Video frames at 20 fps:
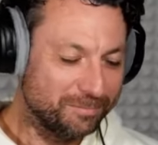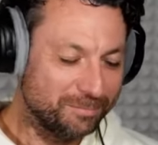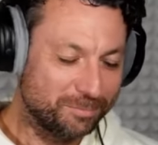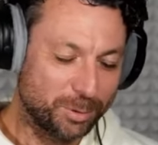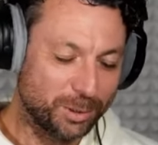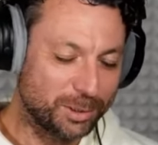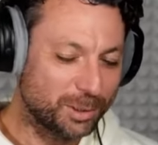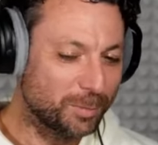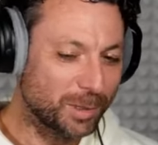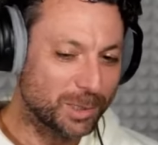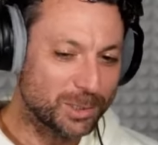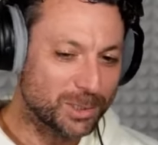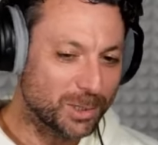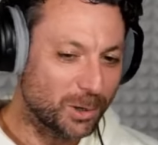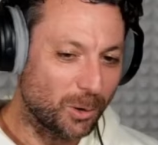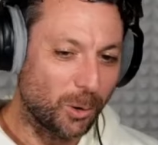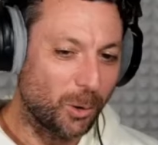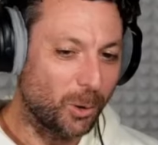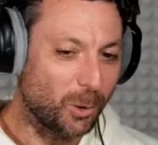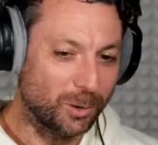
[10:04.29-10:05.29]
pretty much
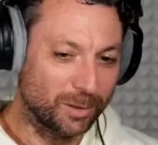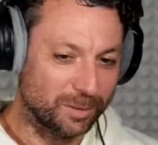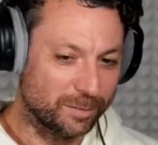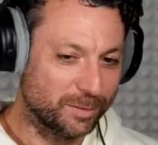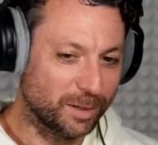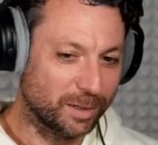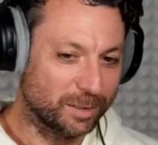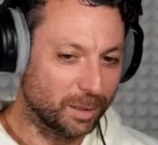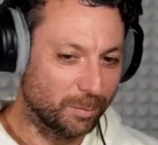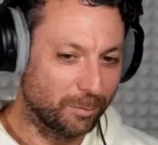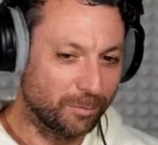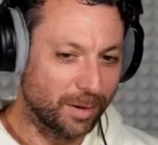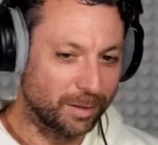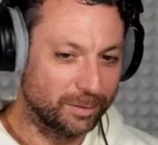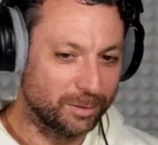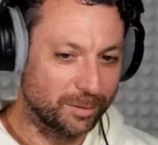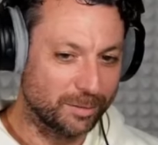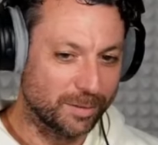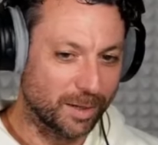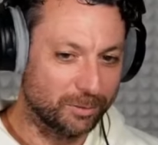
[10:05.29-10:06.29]
all startup
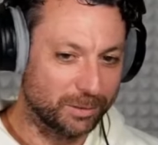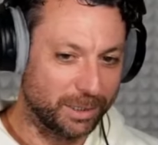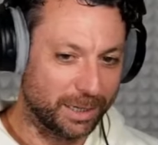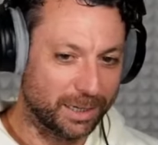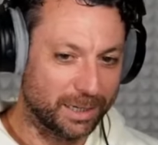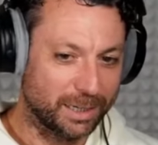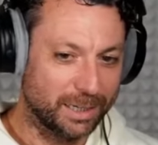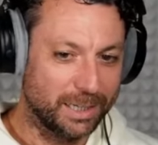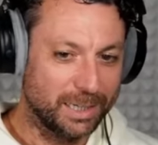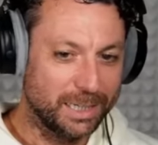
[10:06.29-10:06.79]
founders out there.